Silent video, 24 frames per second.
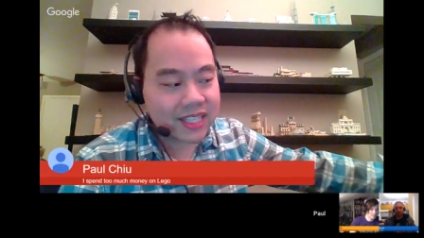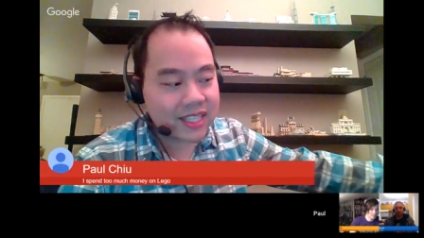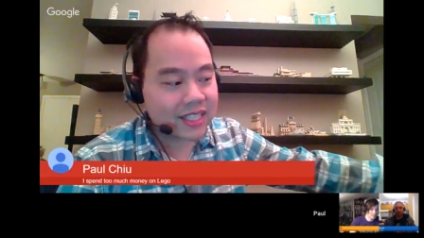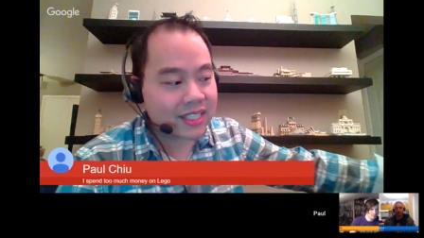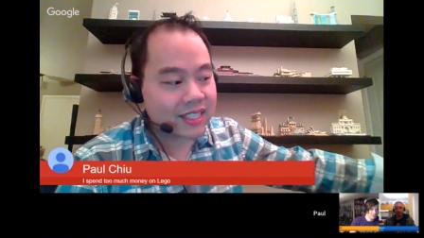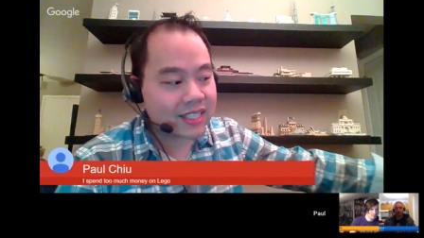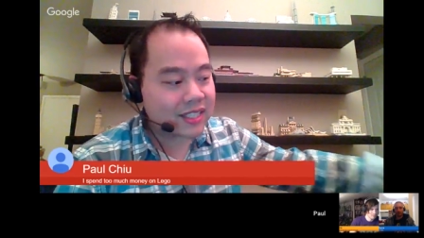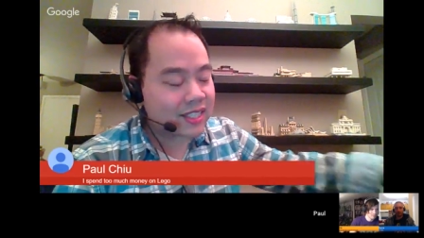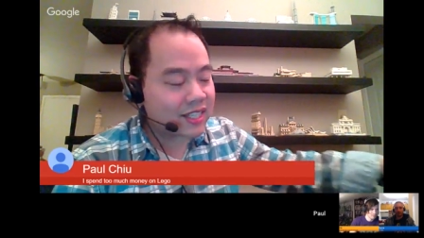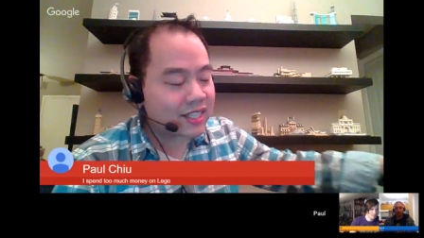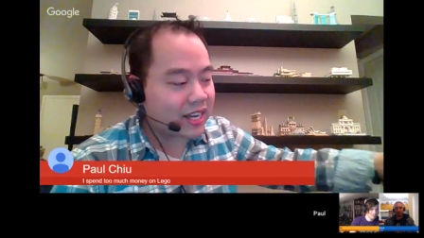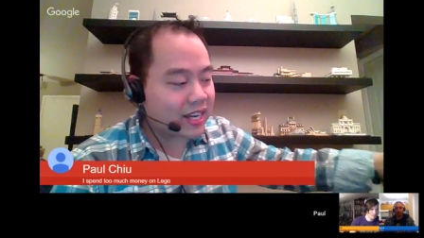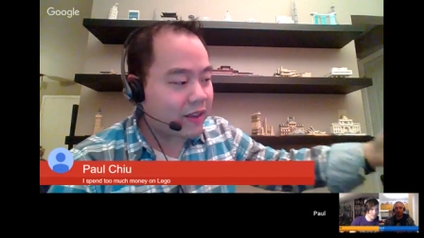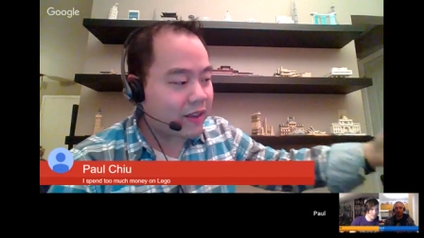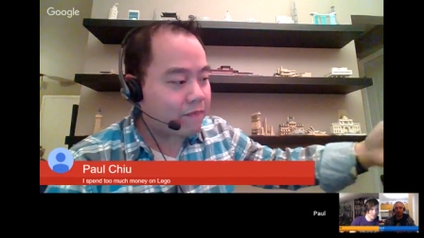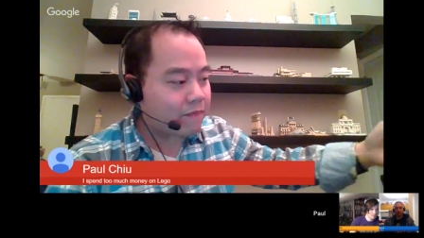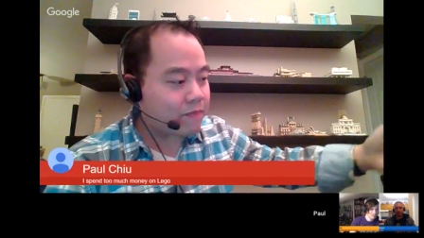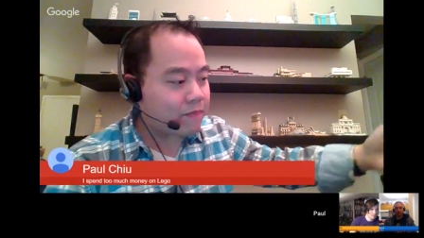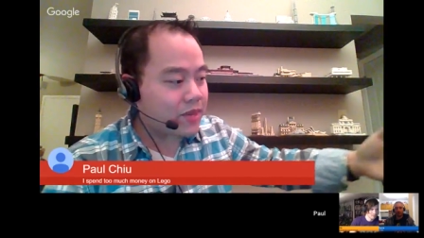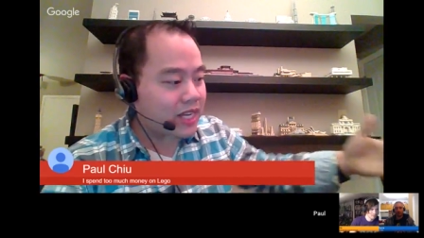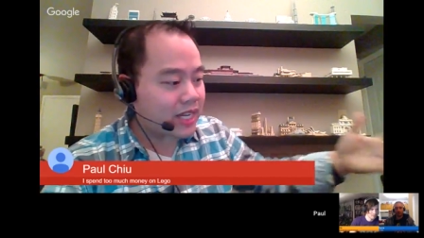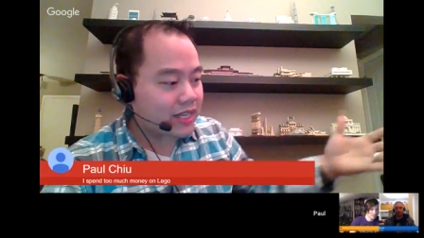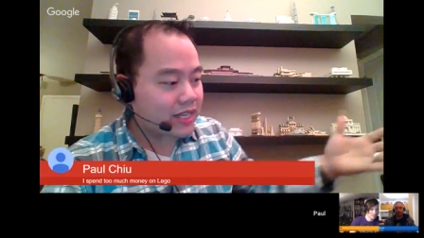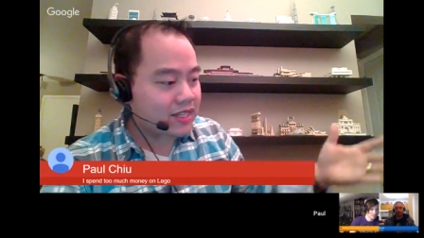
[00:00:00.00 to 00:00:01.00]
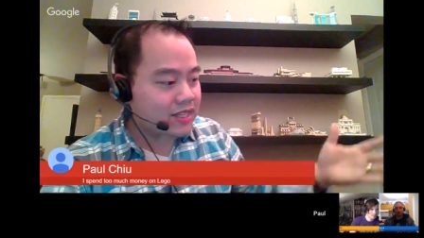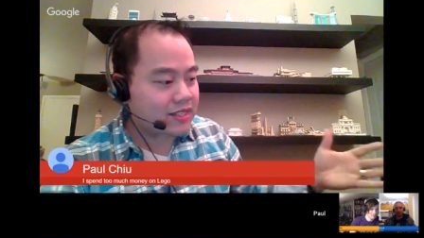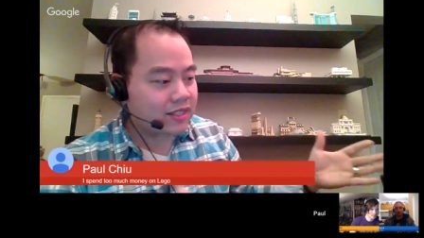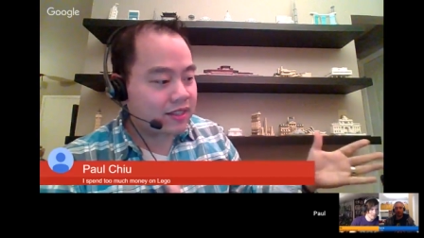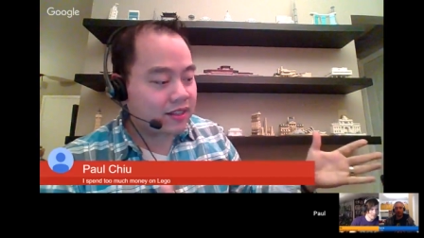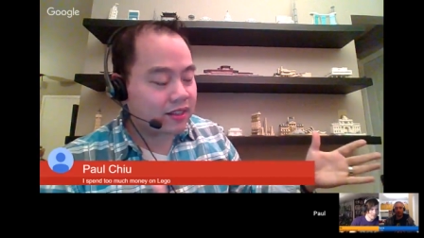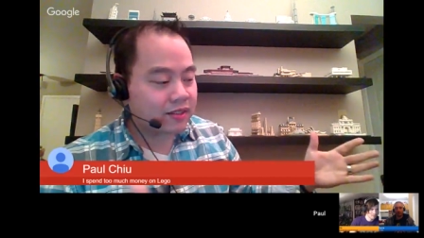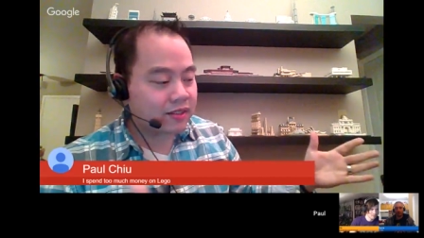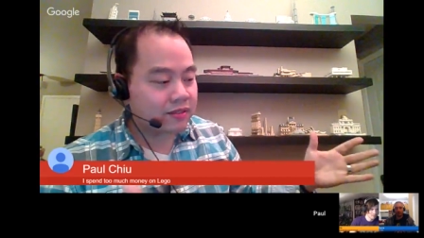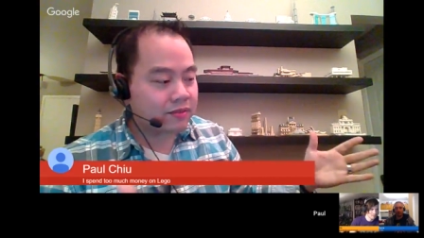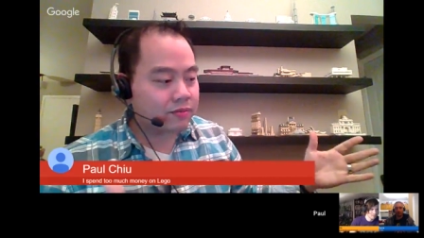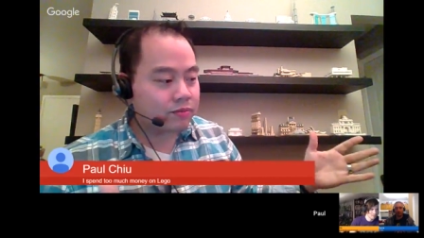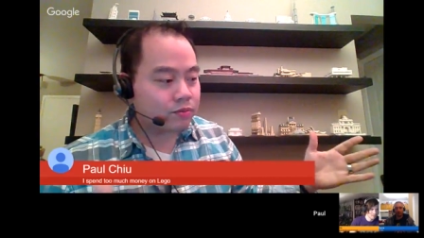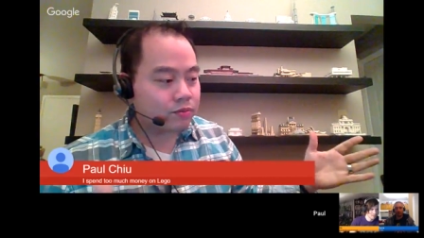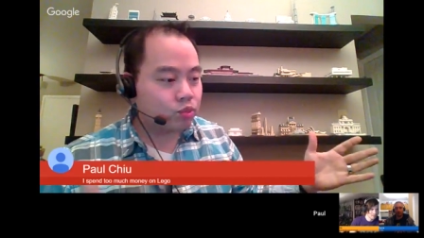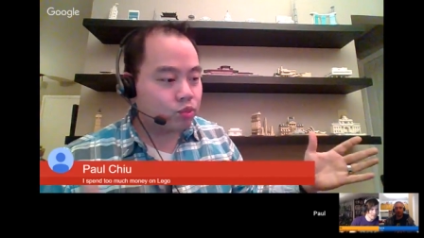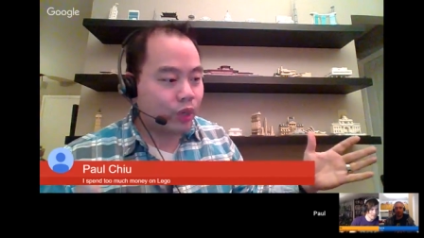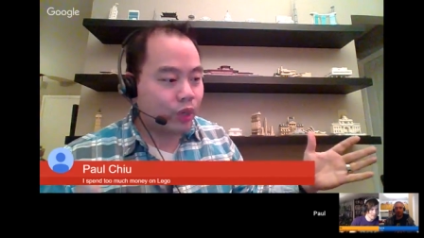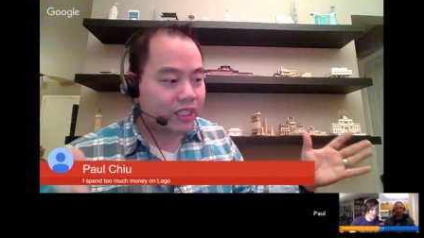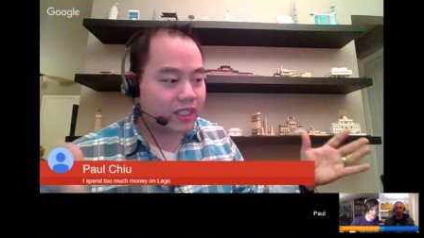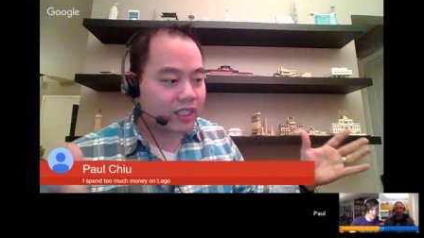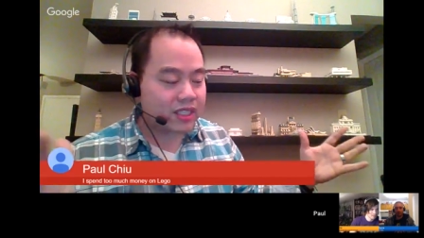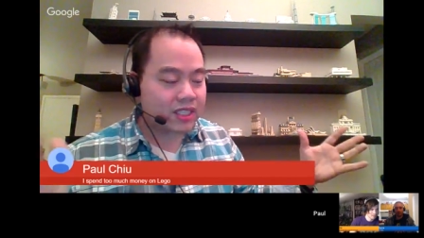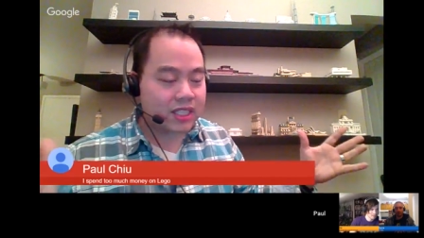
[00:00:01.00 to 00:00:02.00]
and and because they're
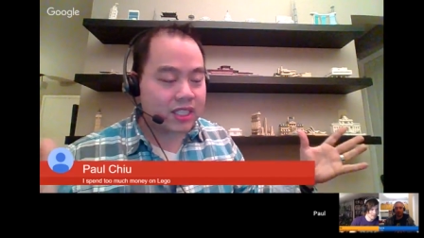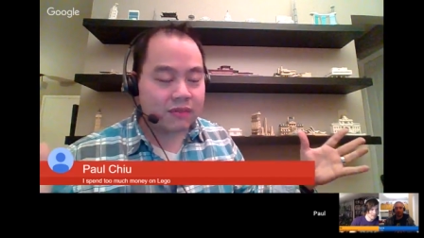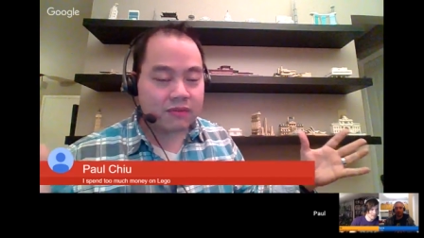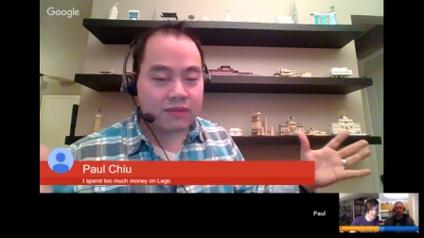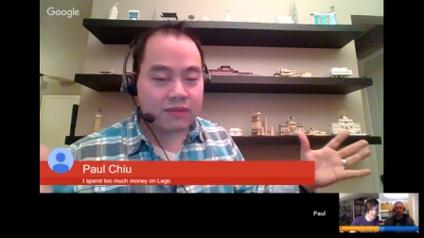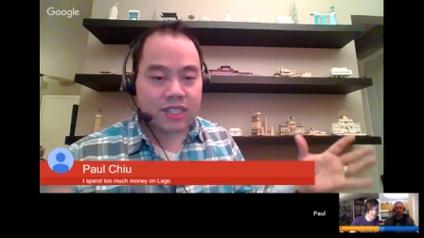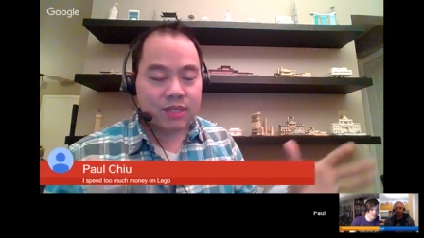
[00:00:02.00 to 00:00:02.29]
relatively